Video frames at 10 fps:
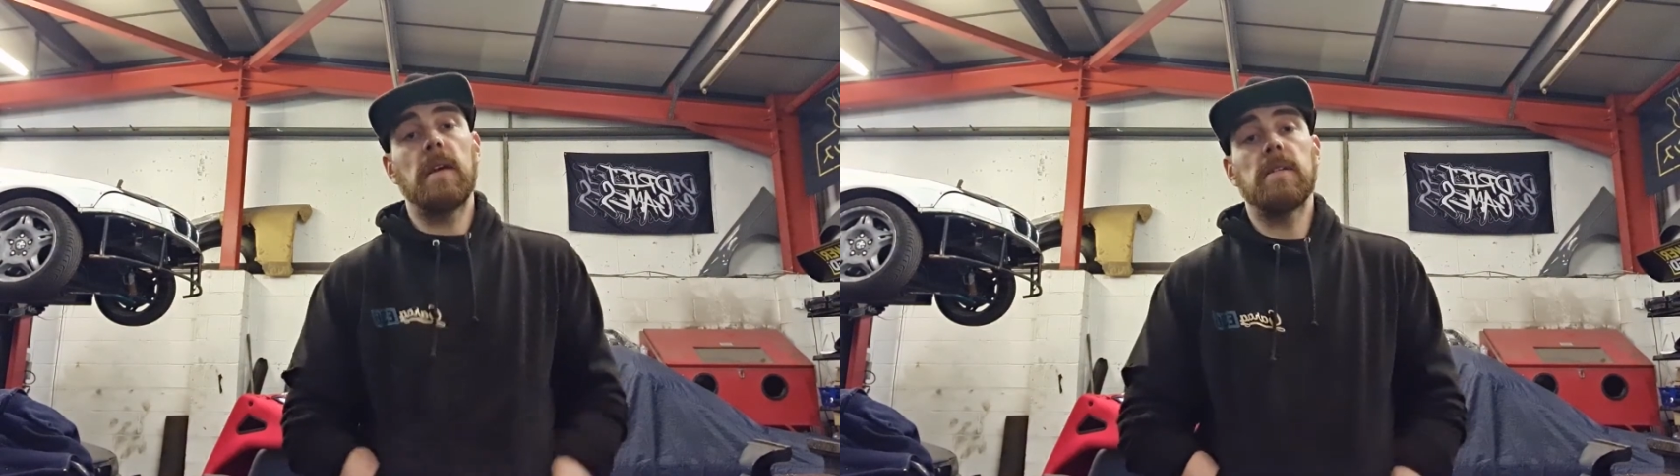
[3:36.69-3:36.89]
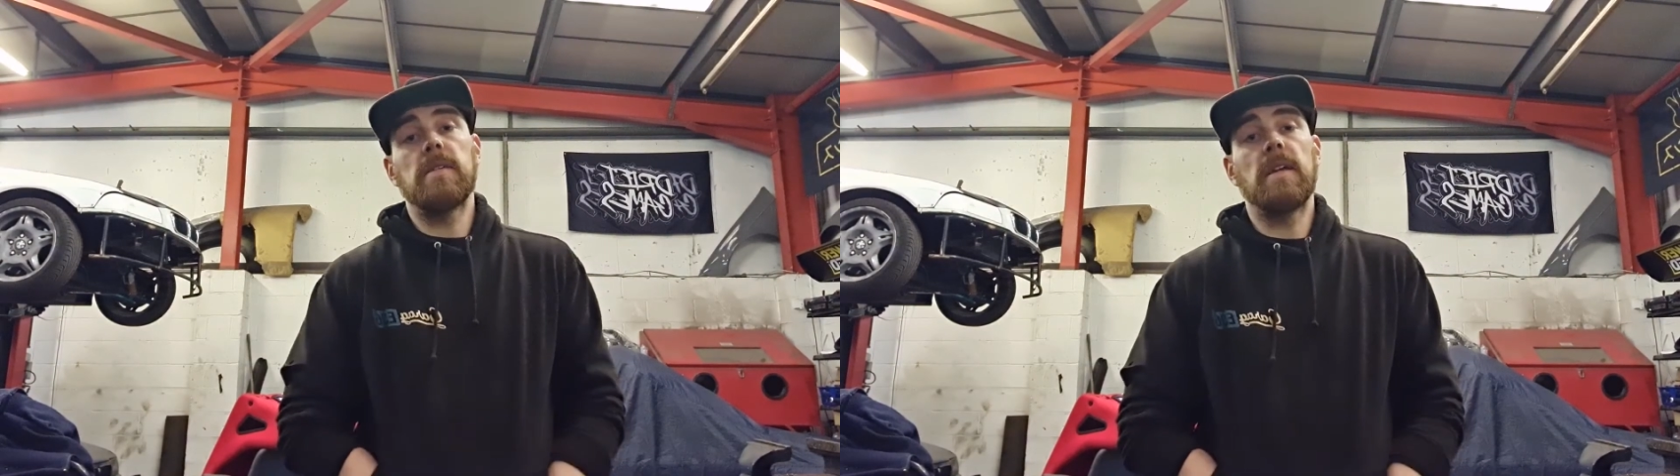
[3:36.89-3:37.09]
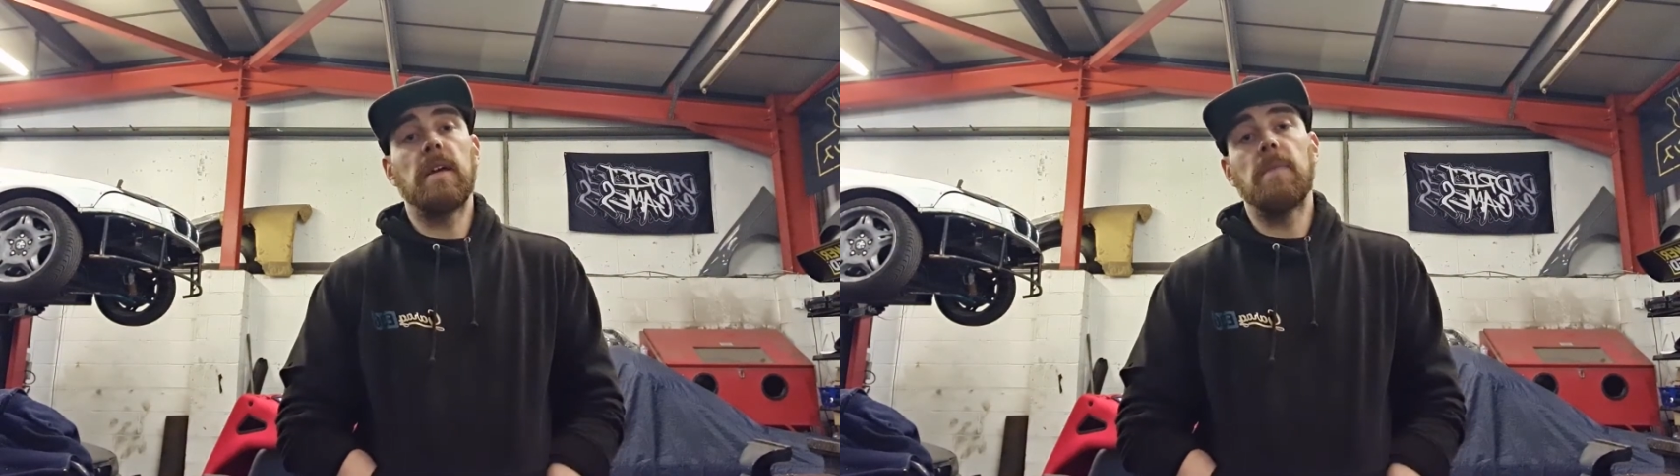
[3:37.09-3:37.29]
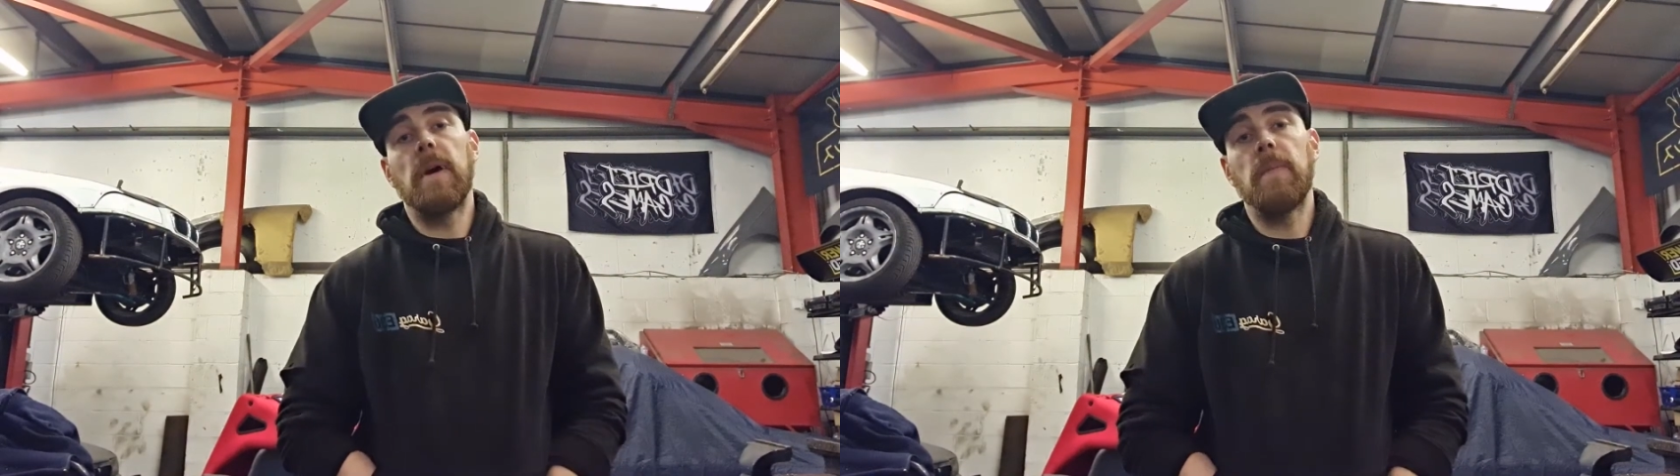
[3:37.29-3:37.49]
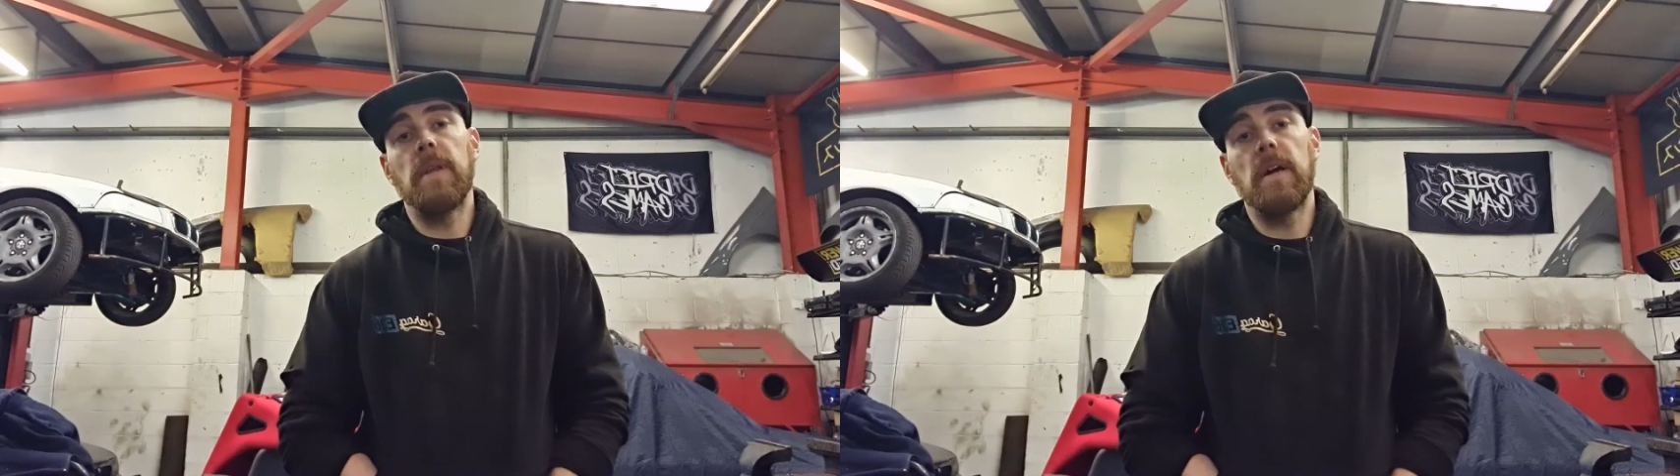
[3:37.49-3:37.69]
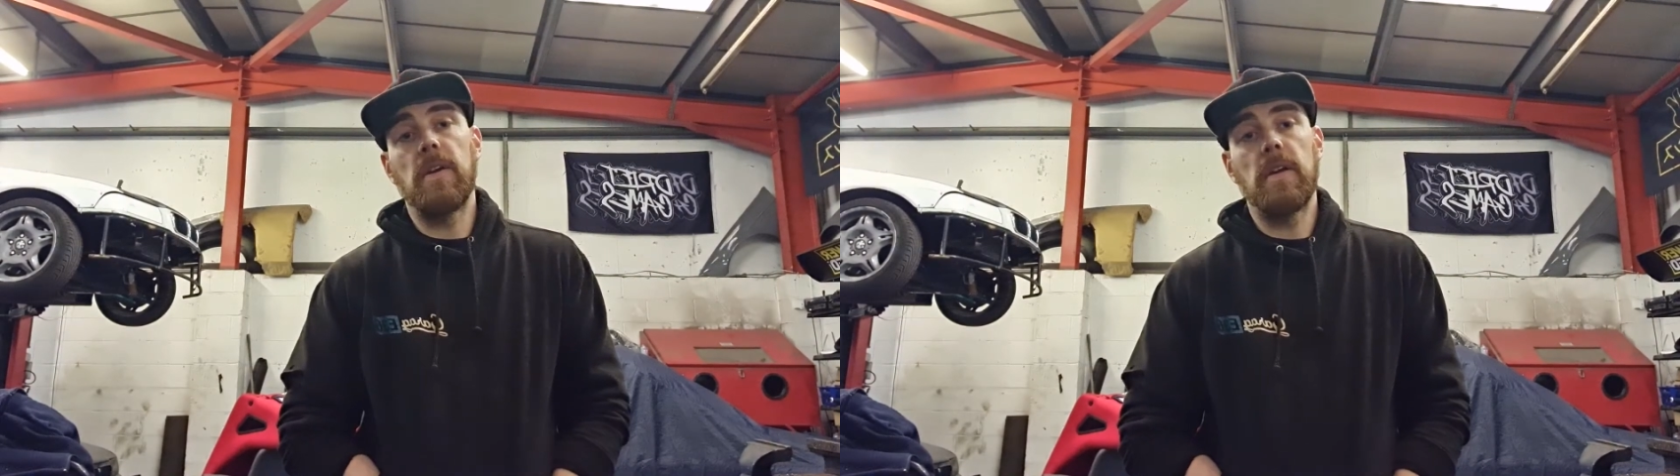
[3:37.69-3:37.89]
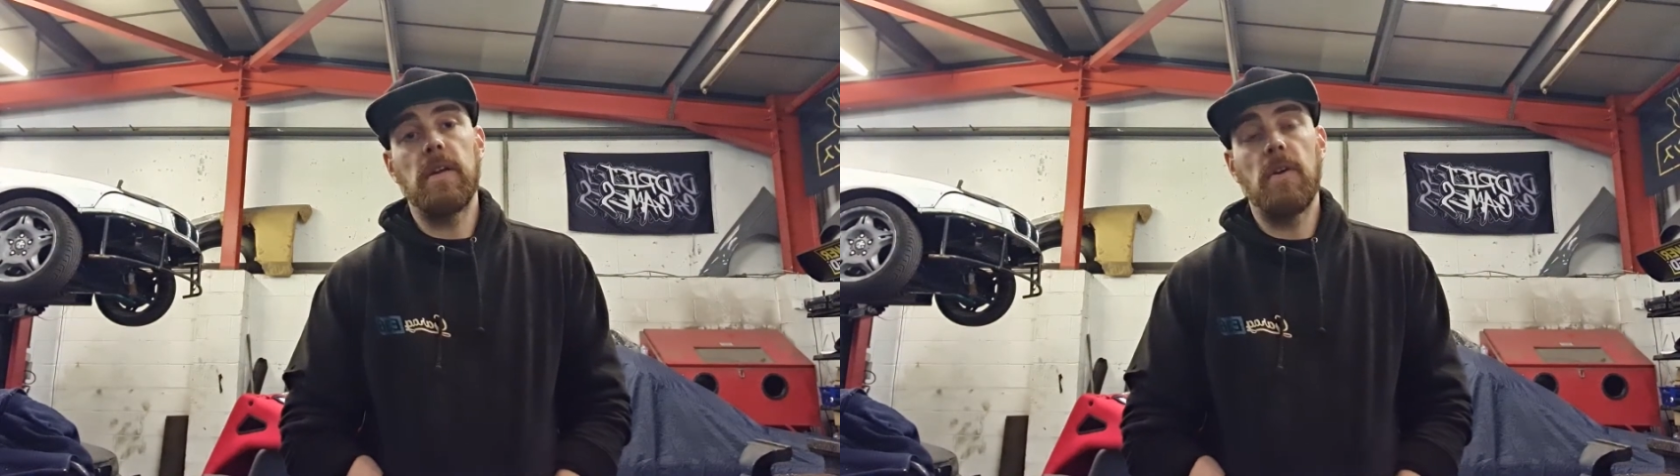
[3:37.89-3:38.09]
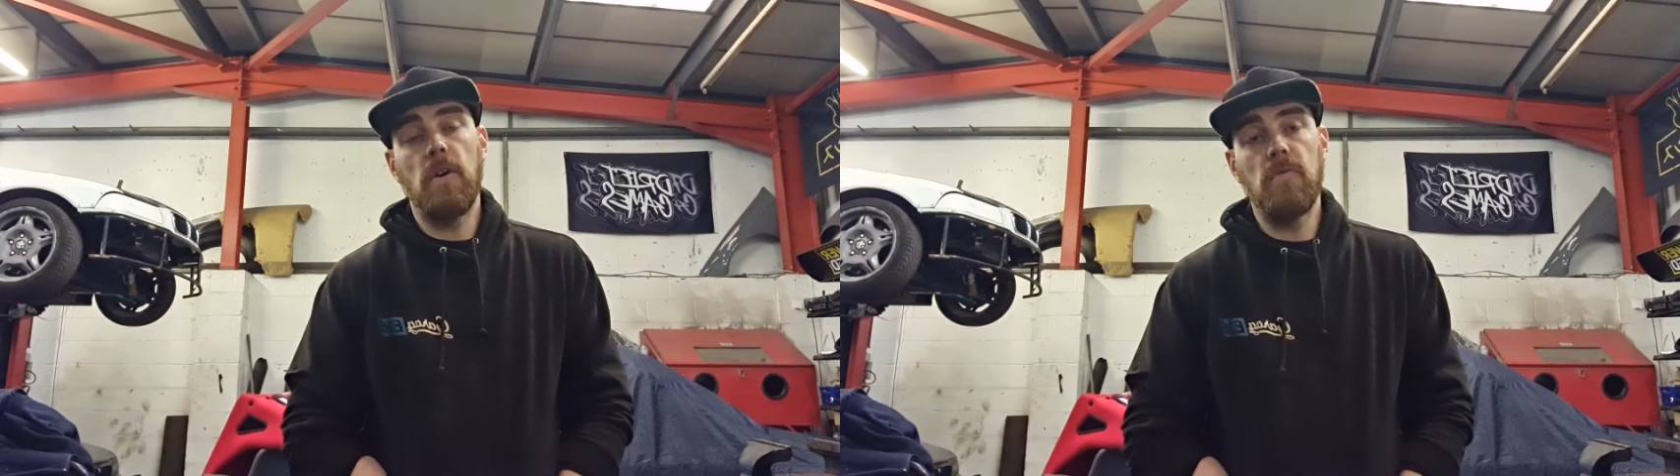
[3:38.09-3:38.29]
as I said I am happy that it
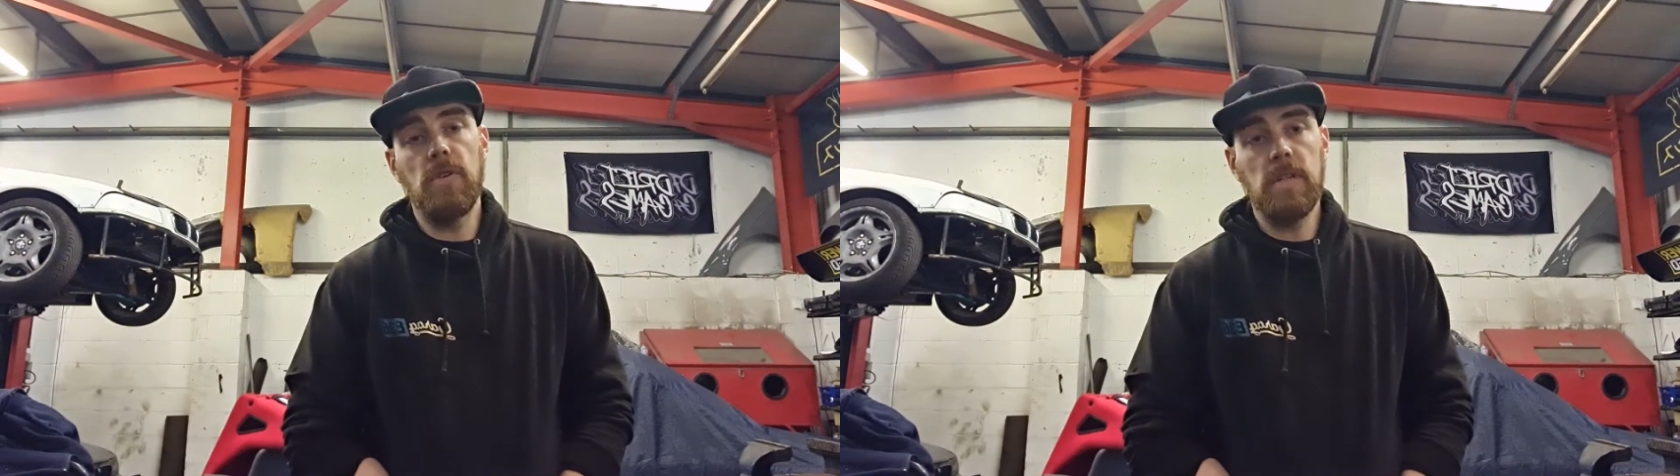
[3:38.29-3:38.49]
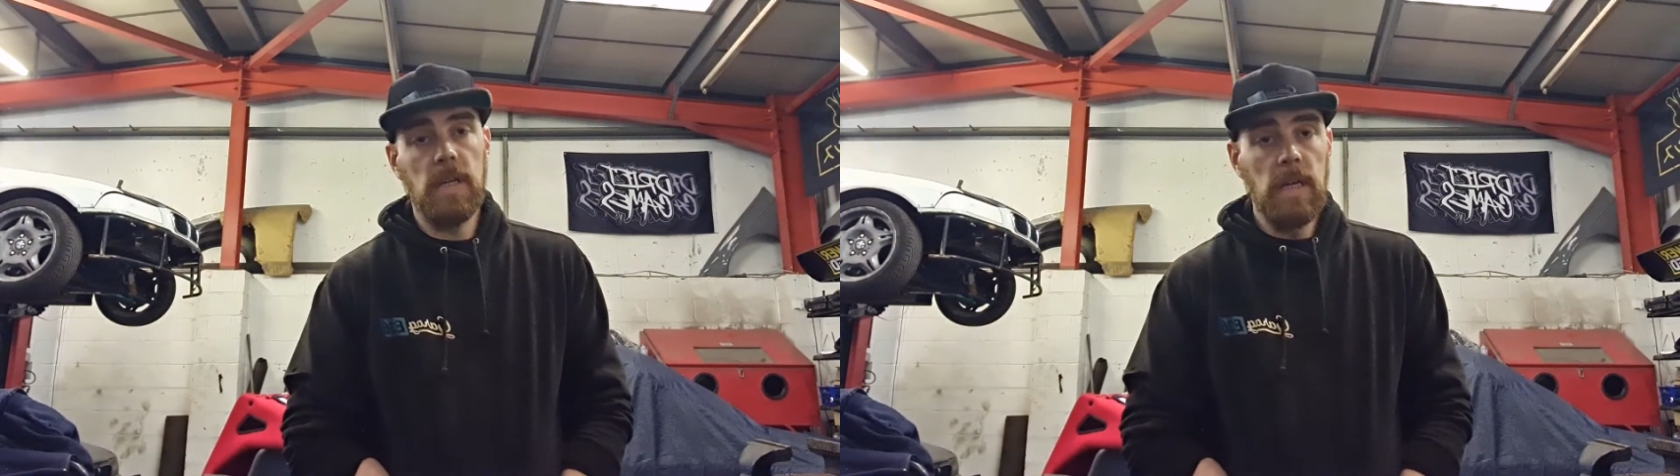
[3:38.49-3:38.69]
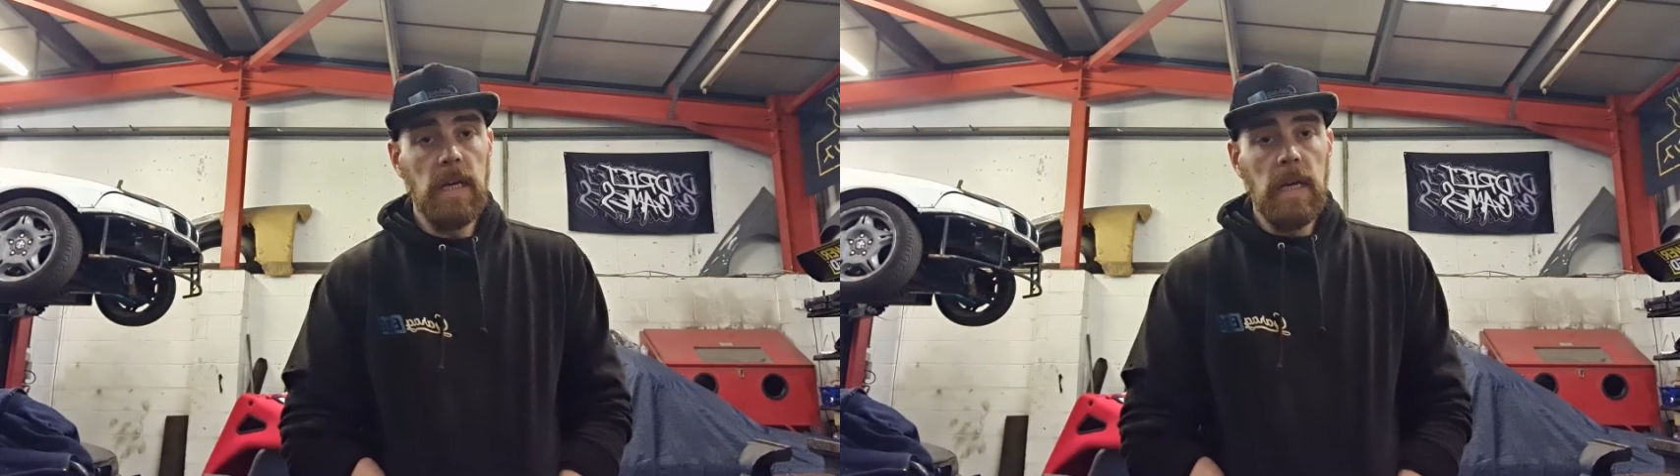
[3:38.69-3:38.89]
uh, all runs